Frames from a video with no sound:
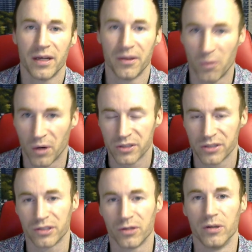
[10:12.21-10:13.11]
Otherwise,
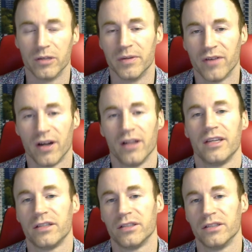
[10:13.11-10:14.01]
there's going to be
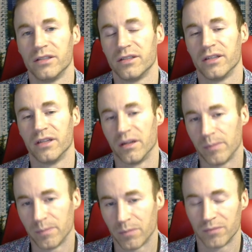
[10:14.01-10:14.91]
violations and
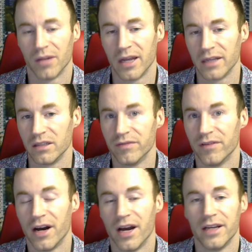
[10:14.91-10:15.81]
then likely
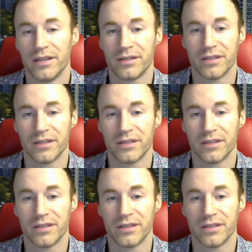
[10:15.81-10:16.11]
fines,